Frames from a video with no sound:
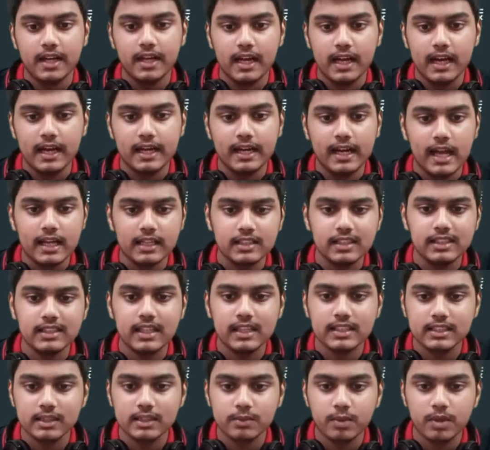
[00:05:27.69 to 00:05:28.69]
And actually
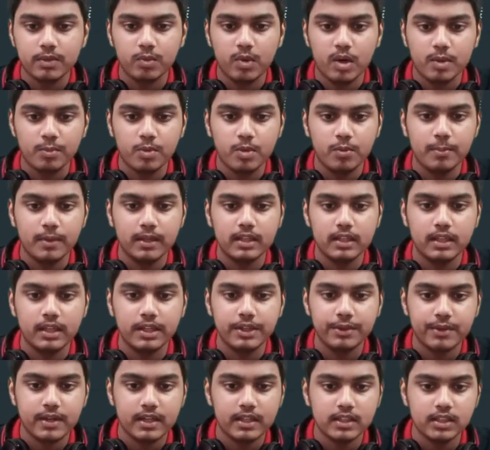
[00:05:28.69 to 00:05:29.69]
there's even one more method.
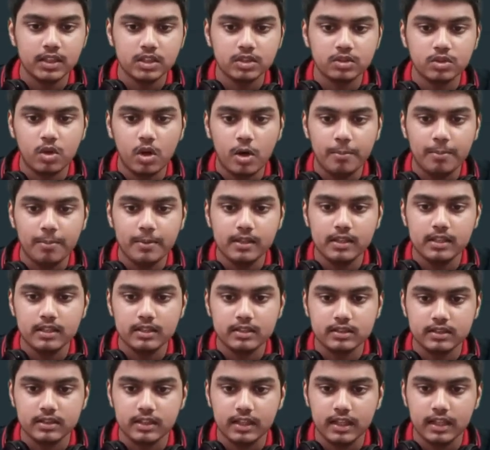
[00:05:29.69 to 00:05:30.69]
You can just copy
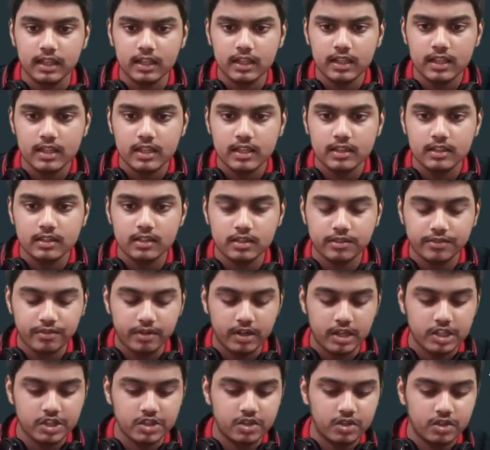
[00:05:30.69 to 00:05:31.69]
this
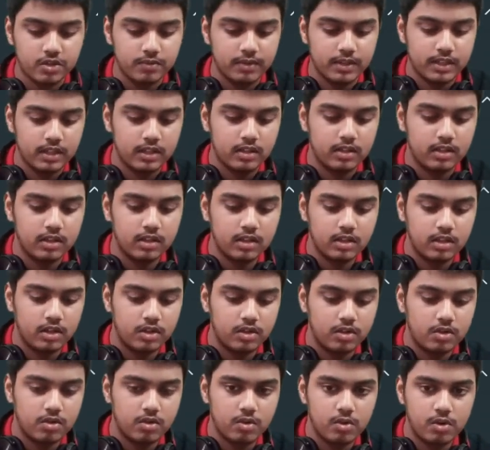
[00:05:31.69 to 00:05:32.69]
function over here,
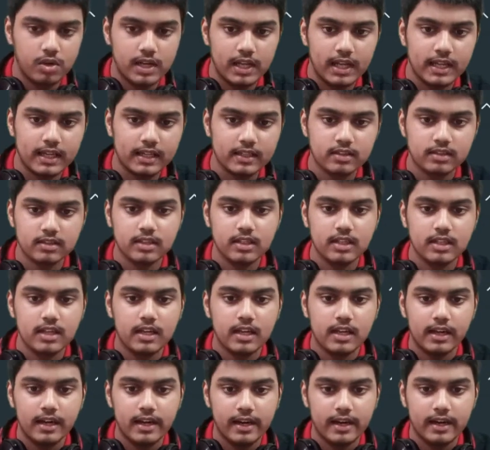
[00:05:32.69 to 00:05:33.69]
control X,
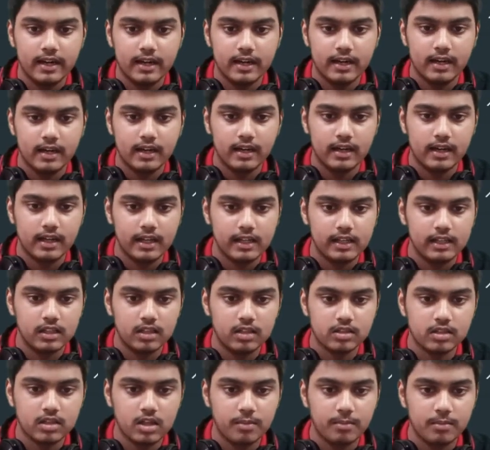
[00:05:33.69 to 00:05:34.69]
and I'll
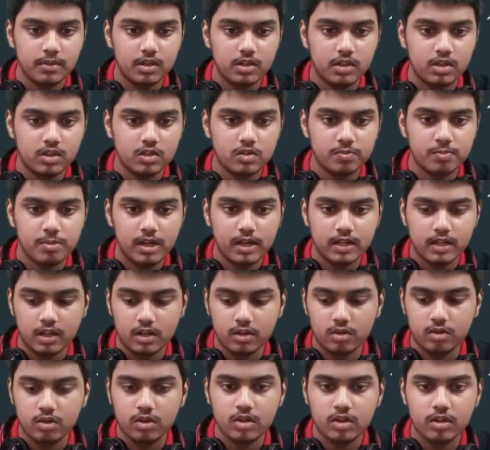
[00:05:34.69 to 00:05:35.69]
just comment this part
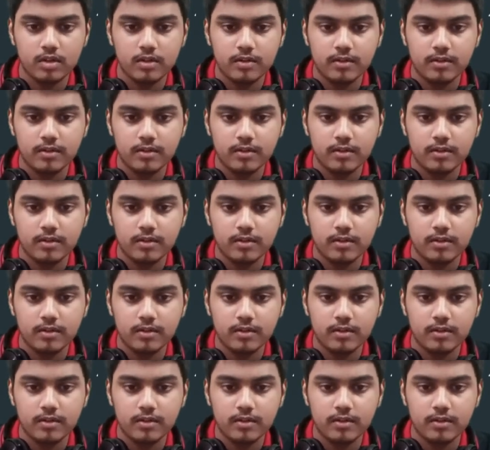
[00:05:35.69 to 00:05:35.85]
out,